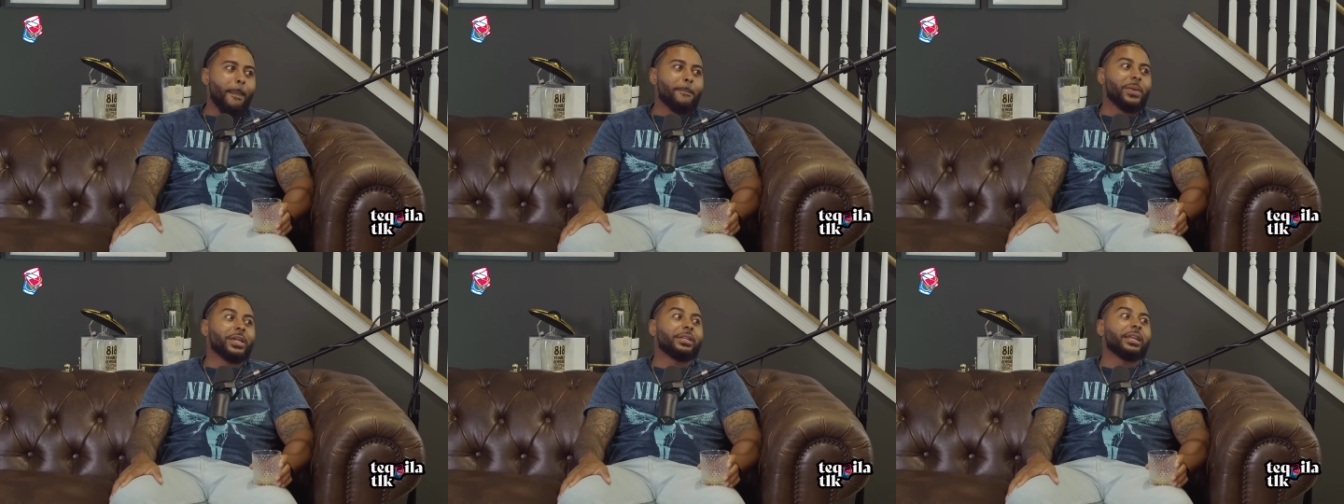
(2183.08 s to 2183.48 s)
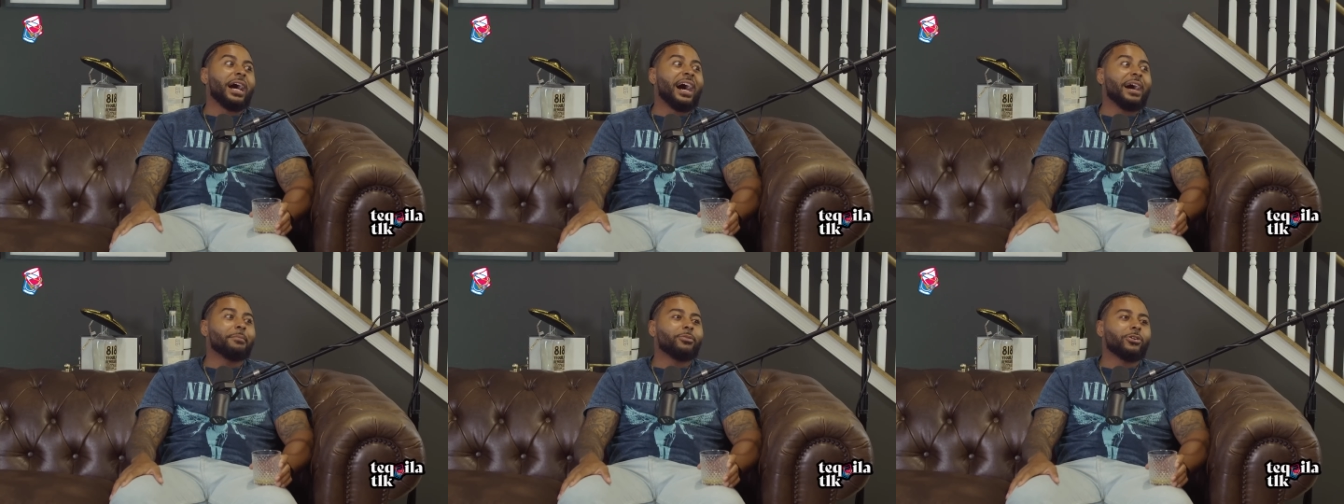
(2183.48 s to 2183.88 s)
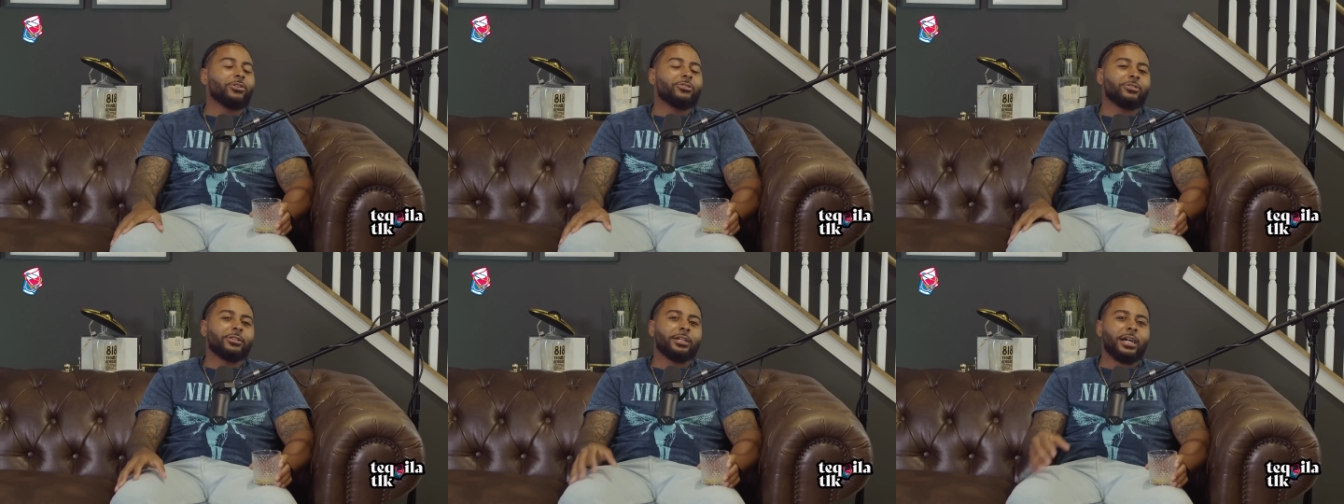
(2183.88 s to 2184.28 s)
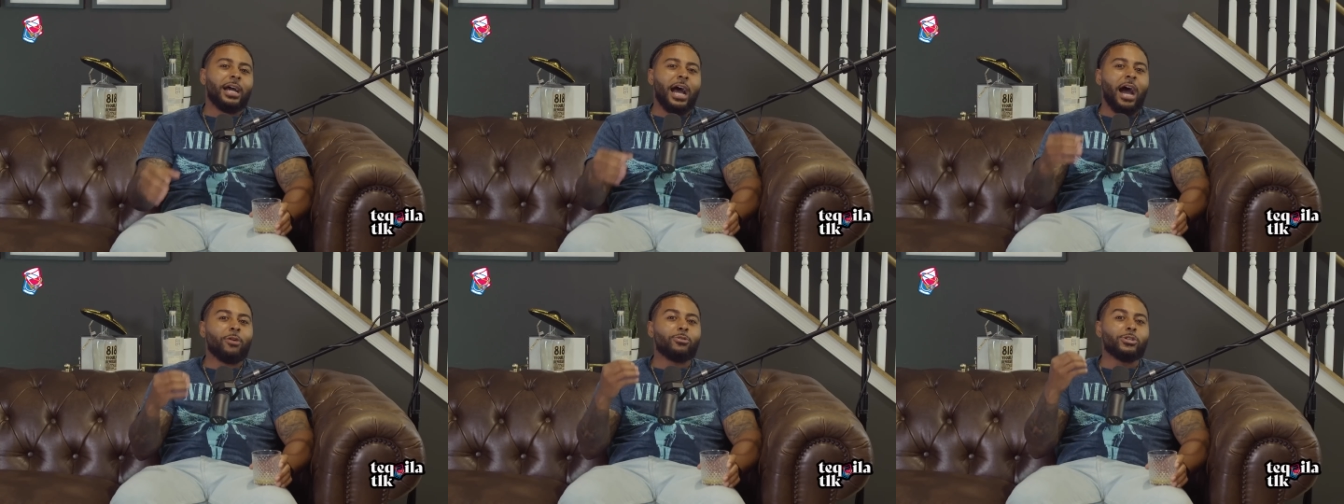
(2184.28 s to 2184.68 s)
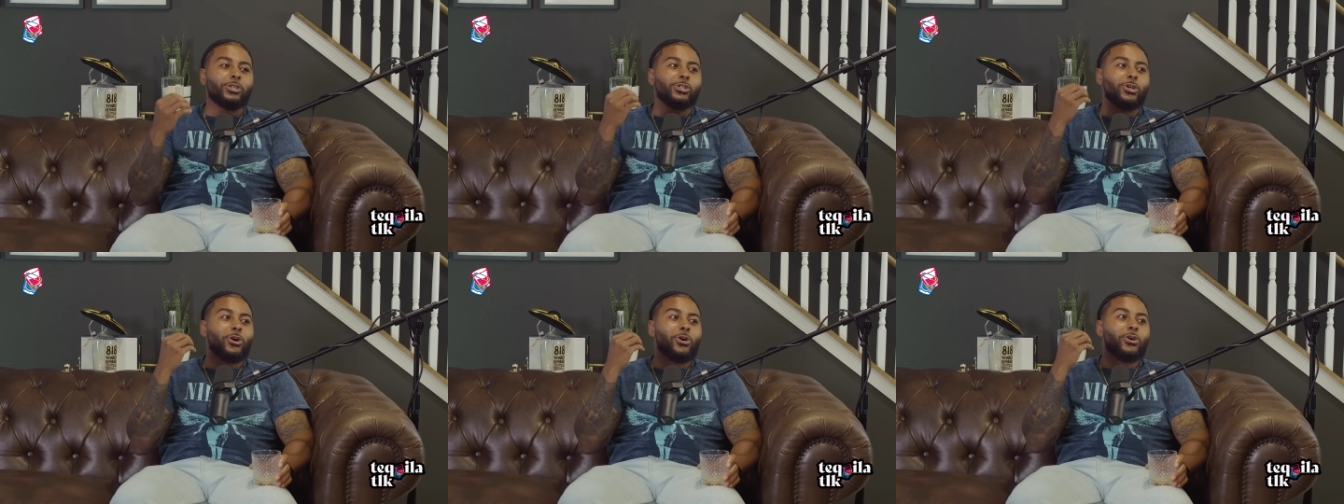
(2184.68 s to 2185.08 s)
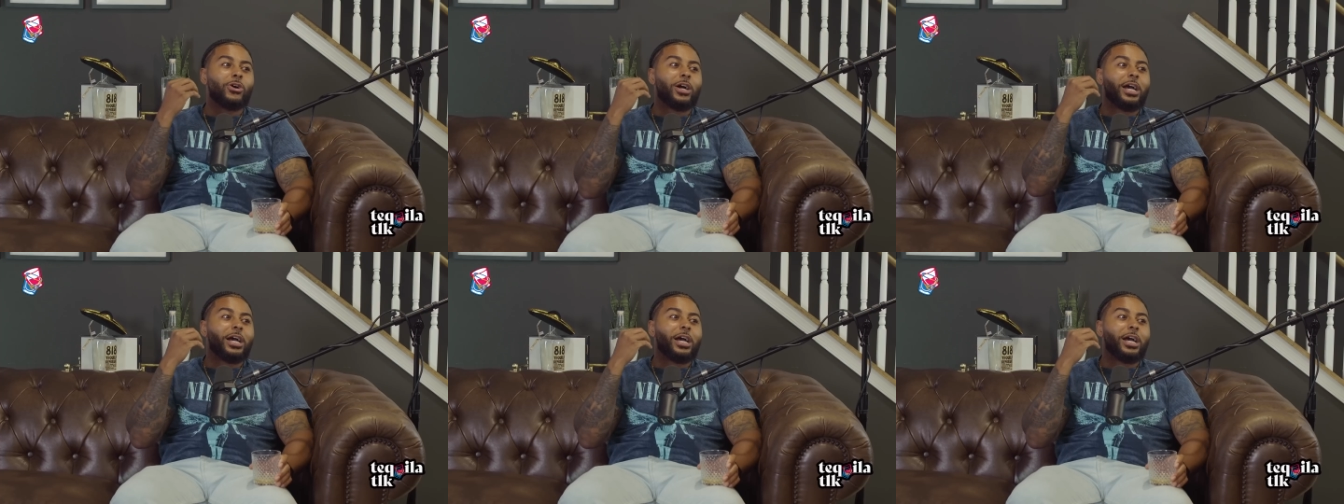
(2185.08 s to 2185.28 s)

But nah, bro. I was so.